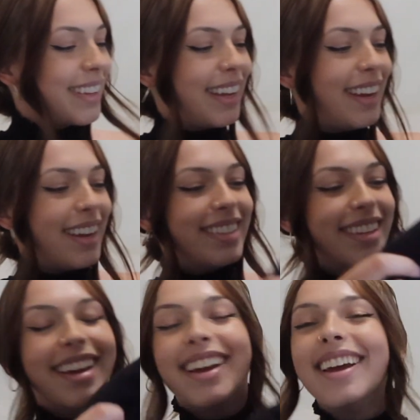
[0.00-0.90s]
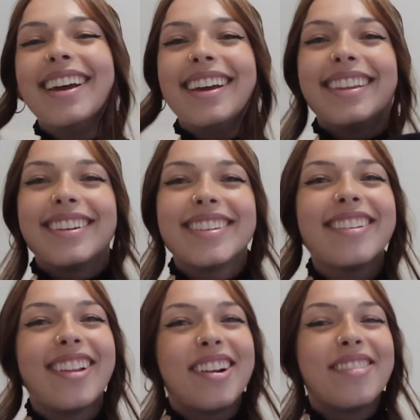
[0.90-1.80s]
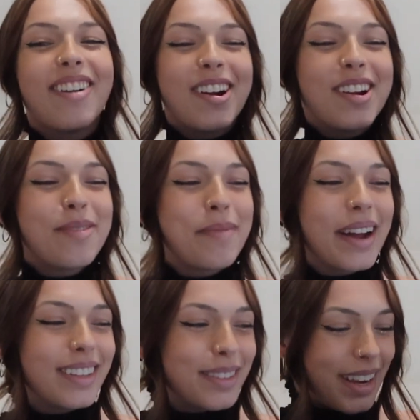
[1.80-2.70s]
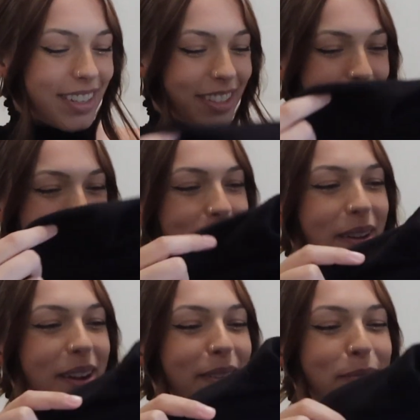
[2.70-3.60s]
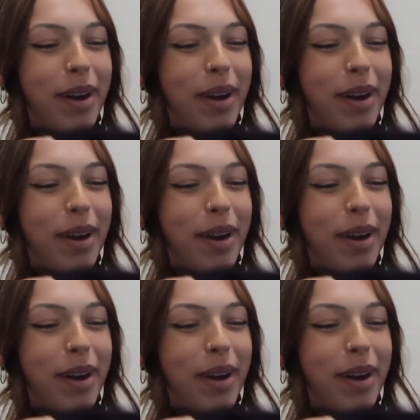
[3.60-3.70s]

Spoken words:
is, there's a lot of RUMI. It's actually my favorite